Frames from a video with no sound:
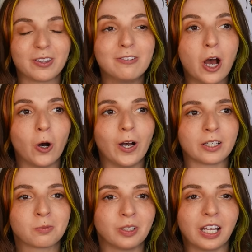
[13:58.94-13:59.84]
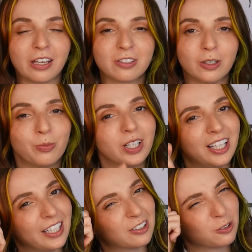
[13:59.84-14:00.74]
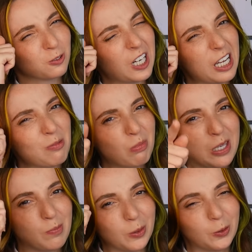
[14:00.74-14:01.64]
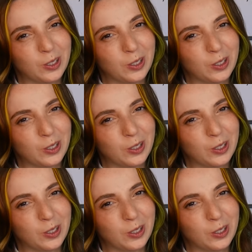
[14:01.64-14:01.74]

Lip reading: With no explanation, but like the right people